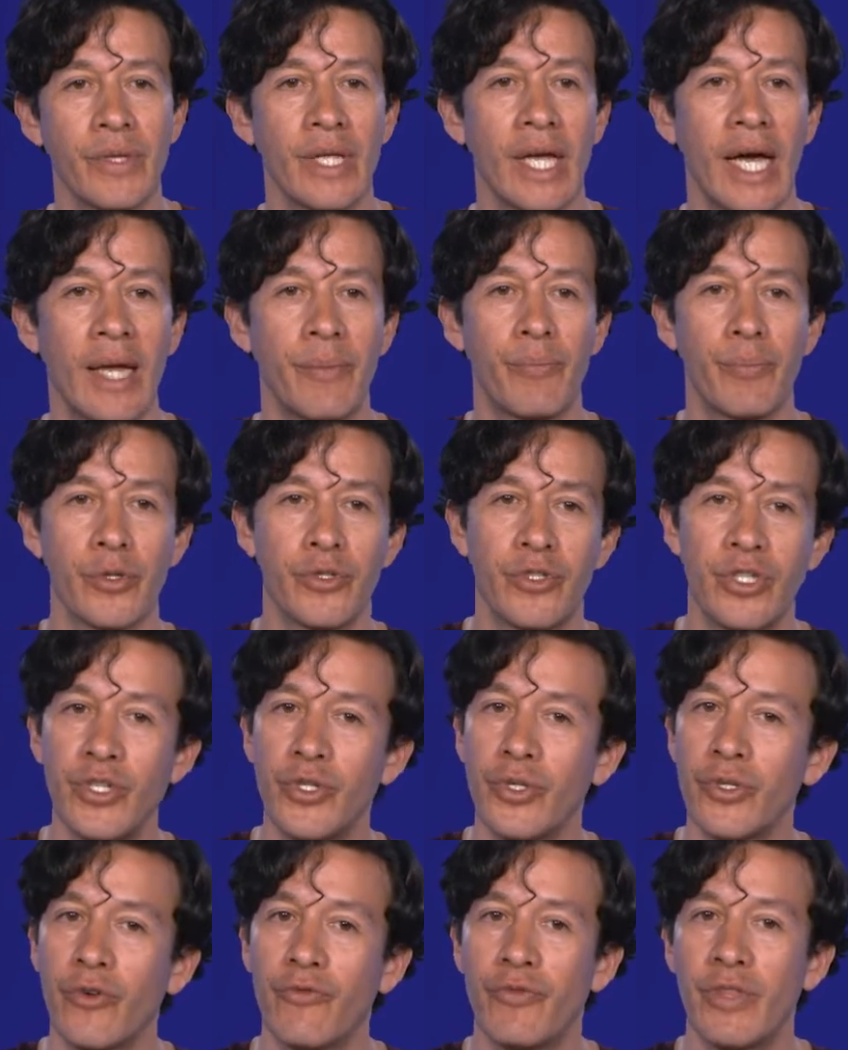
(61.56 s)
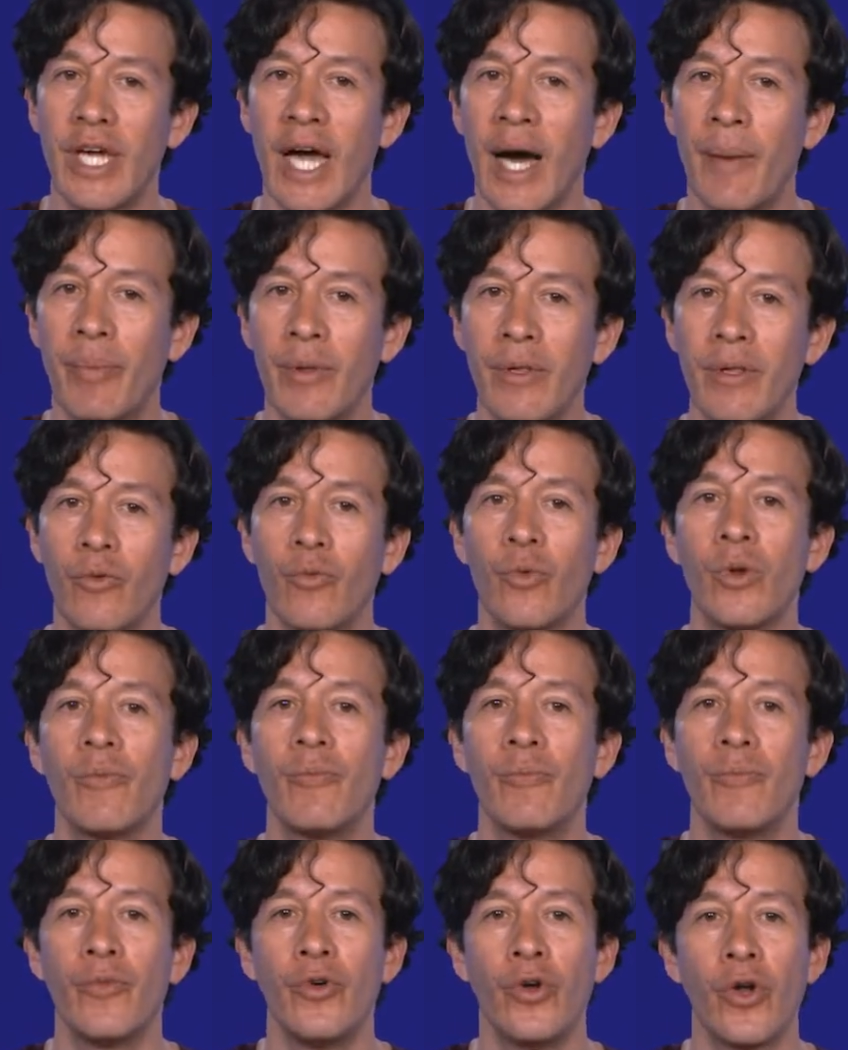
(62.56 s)
and position of the apple will
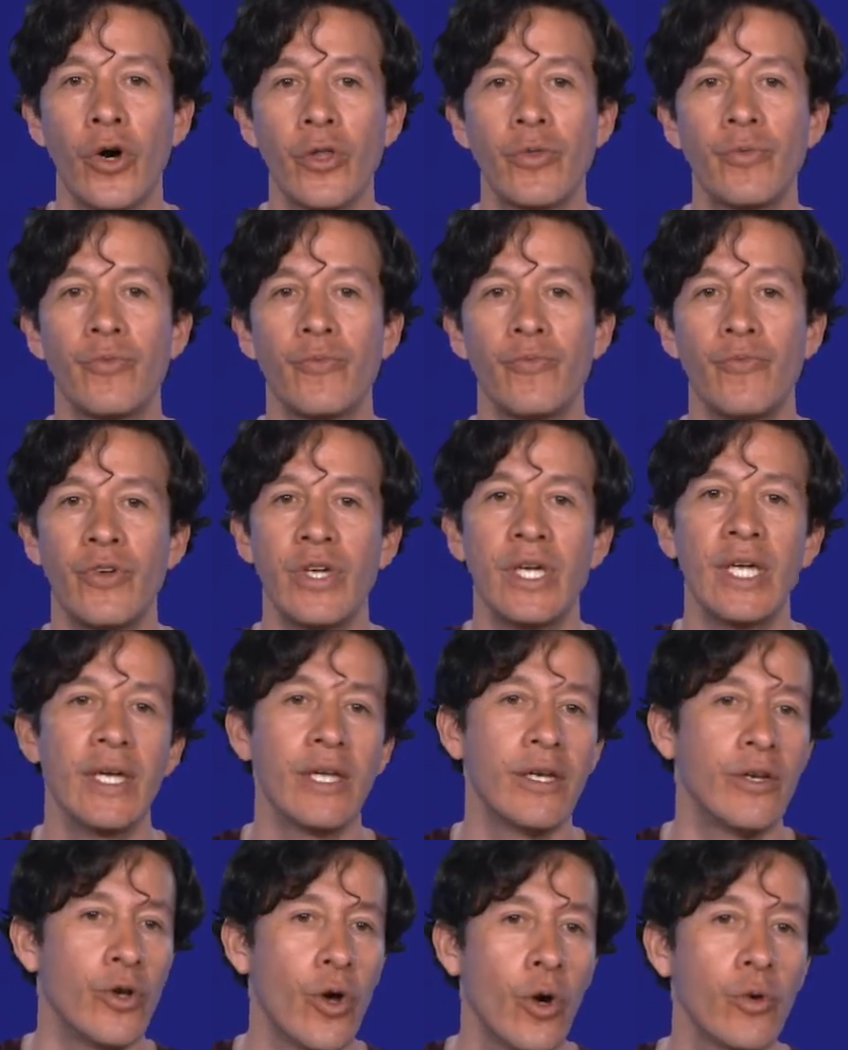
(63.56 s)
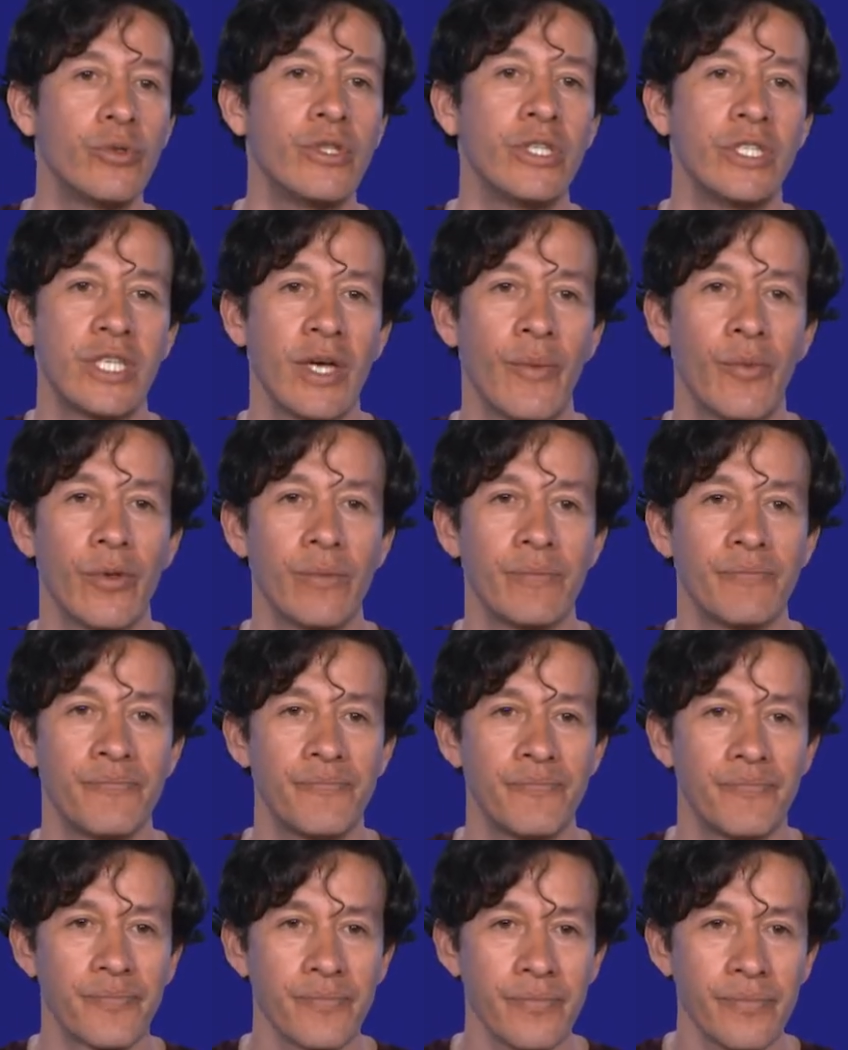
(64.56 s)
not be noticeable.
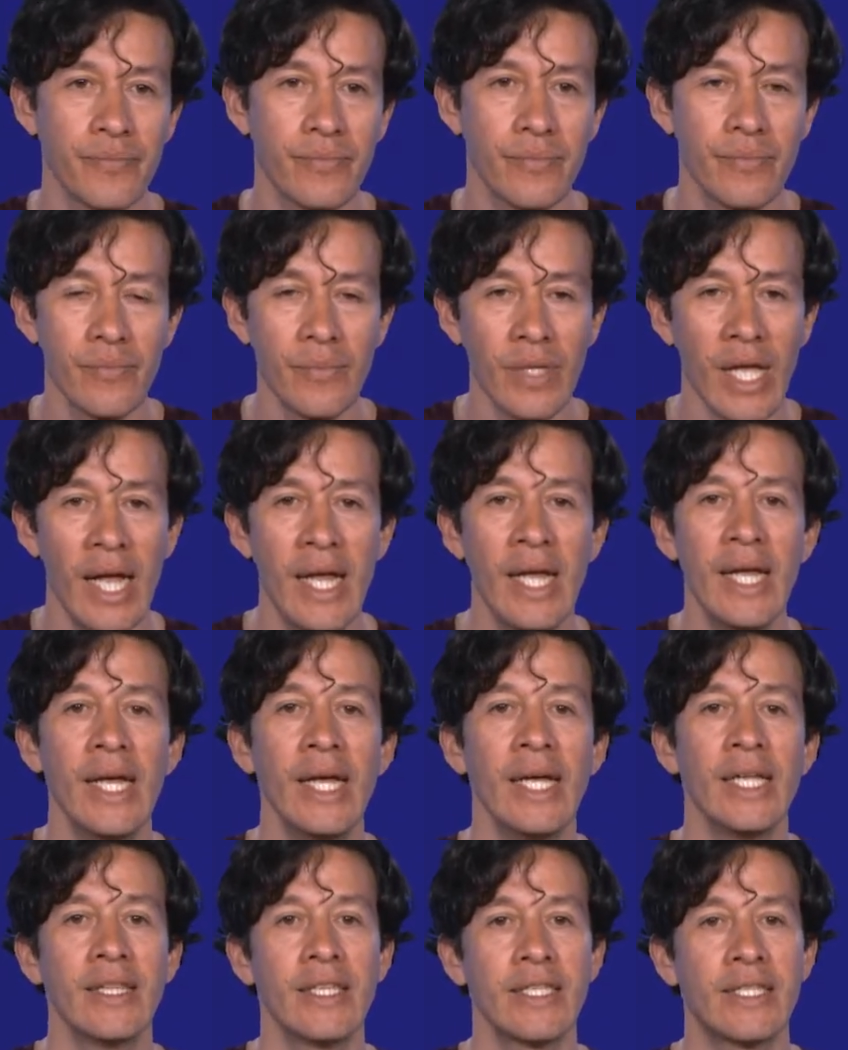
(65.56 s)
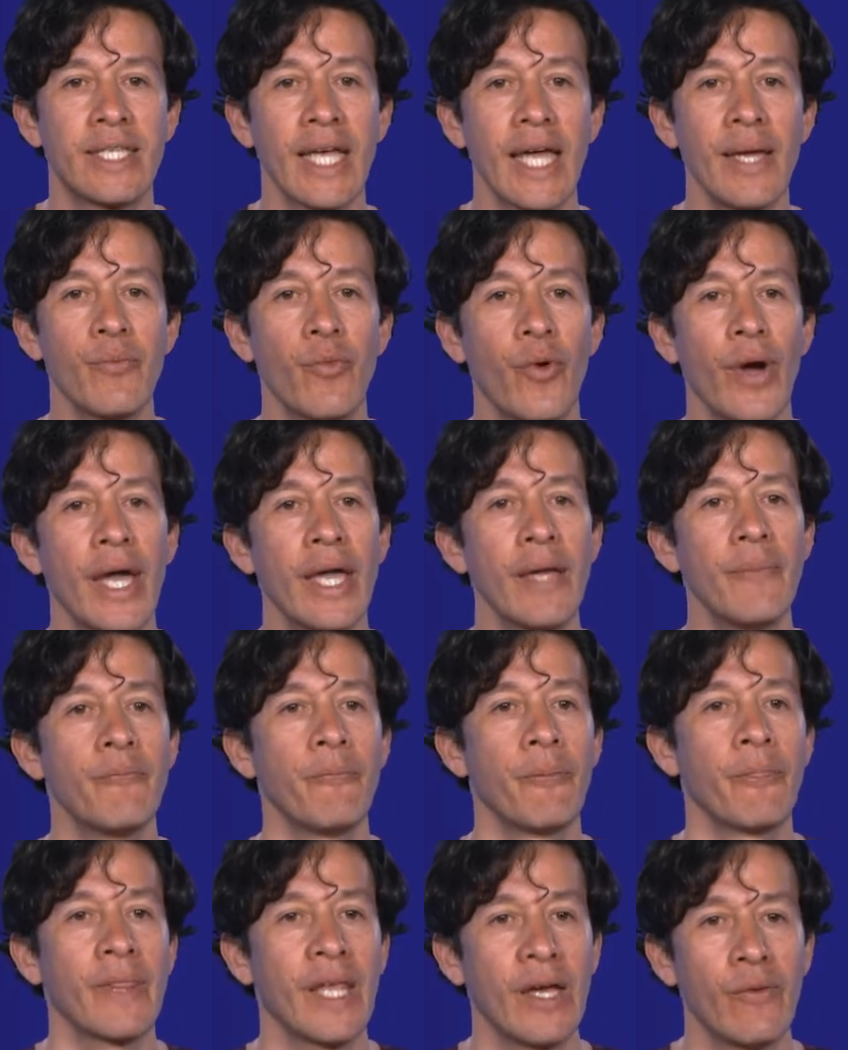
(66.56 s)
The same way,
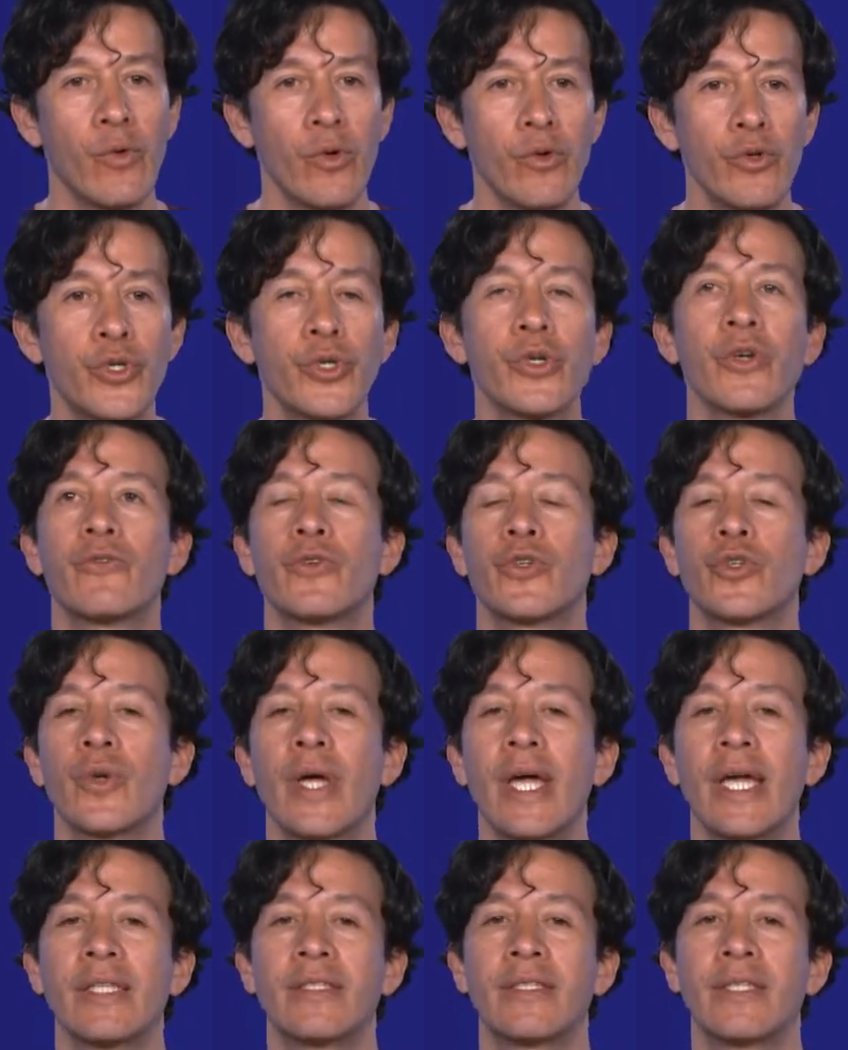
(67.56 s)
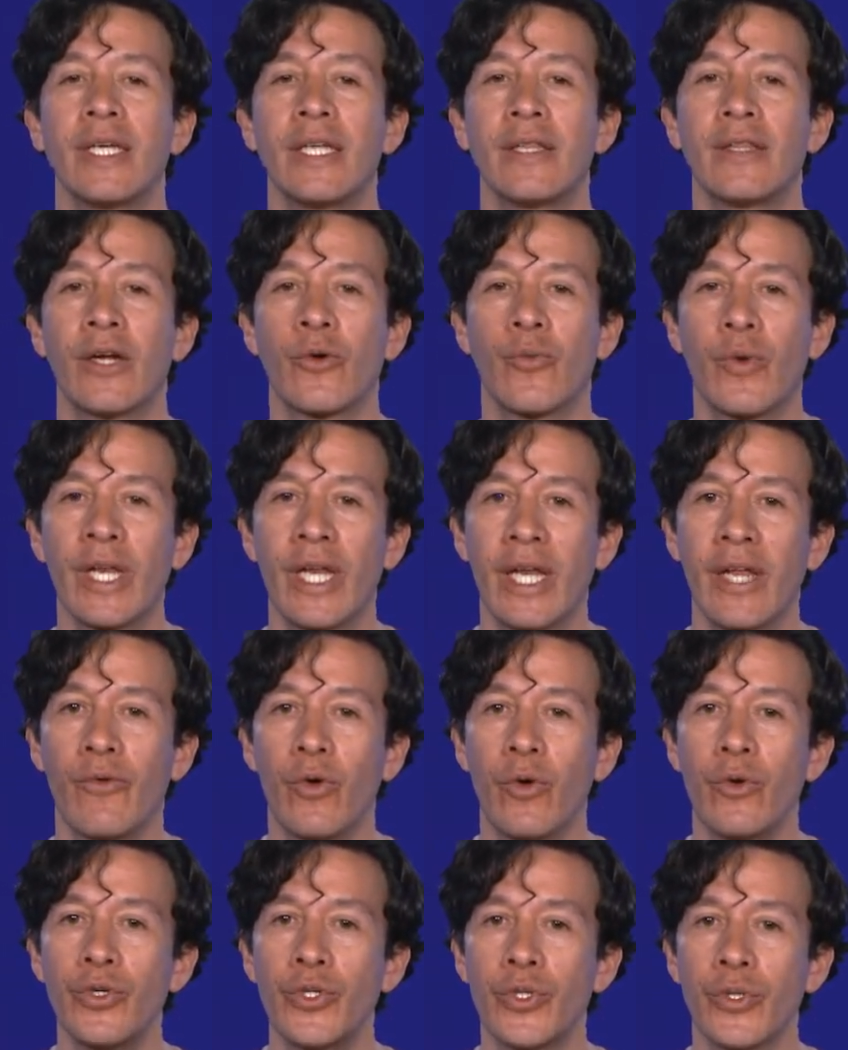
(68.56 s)
evolution of traits in Darwinian
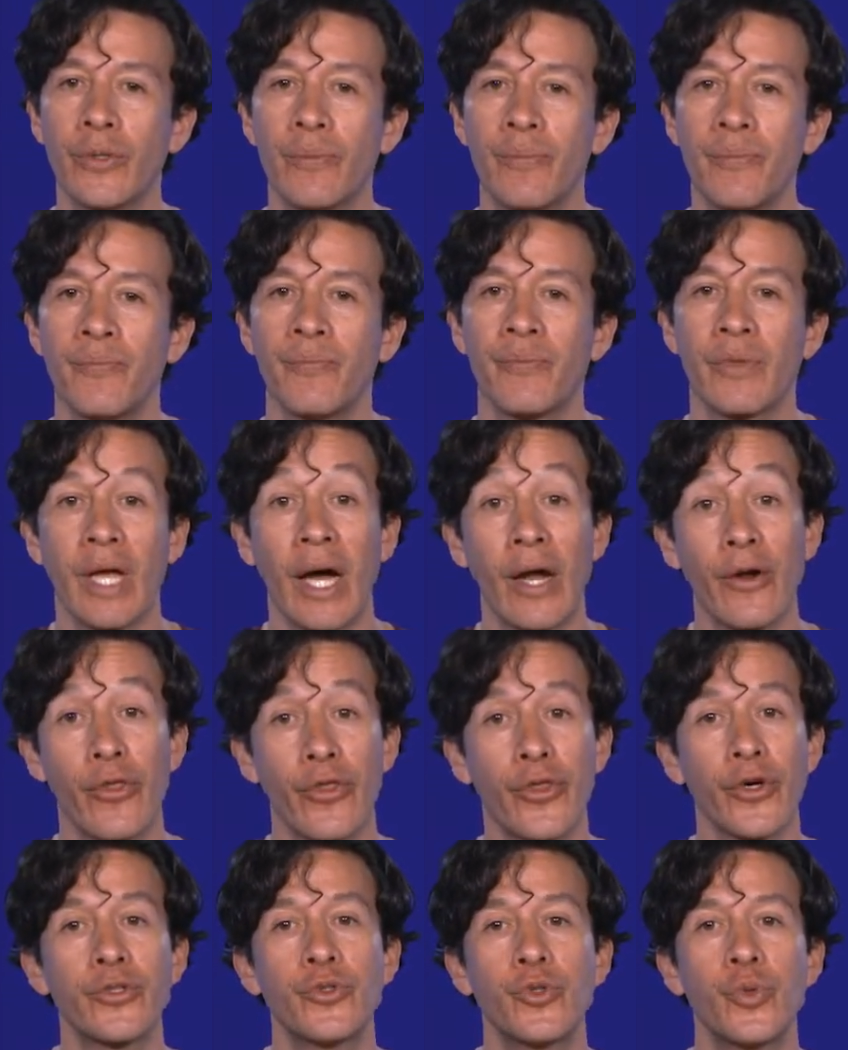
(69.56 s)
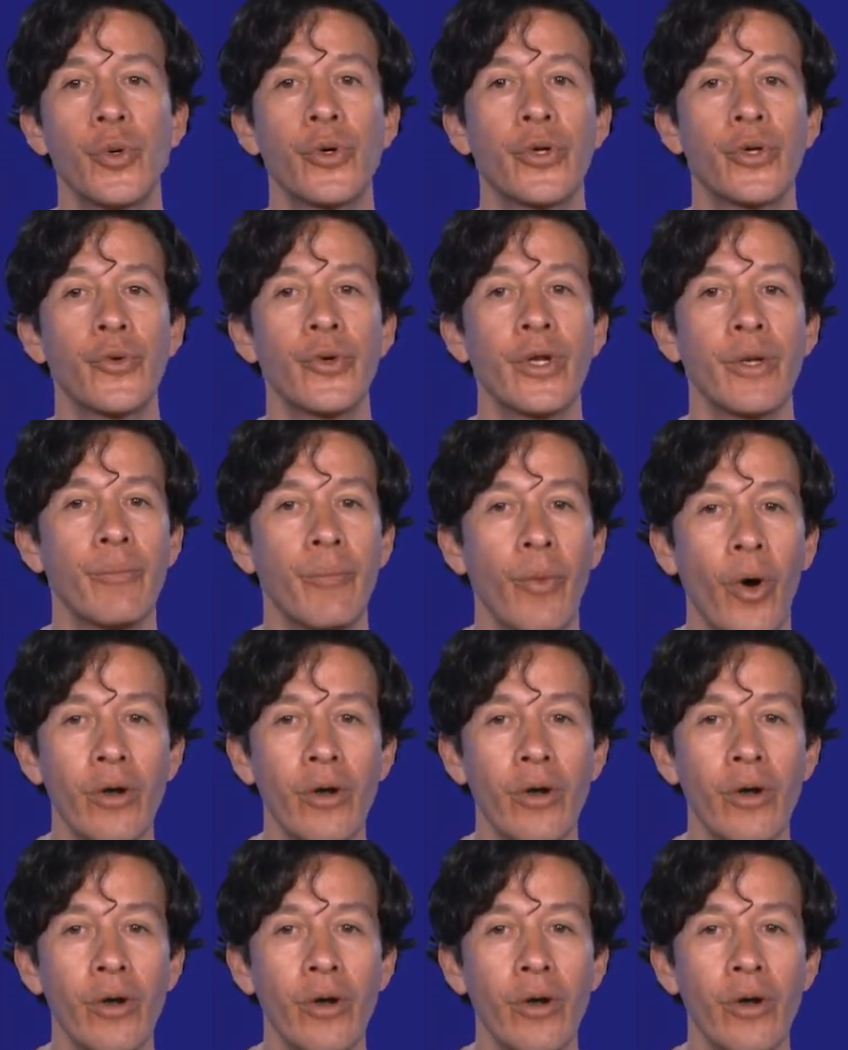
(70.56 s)
evolution are thought to occur in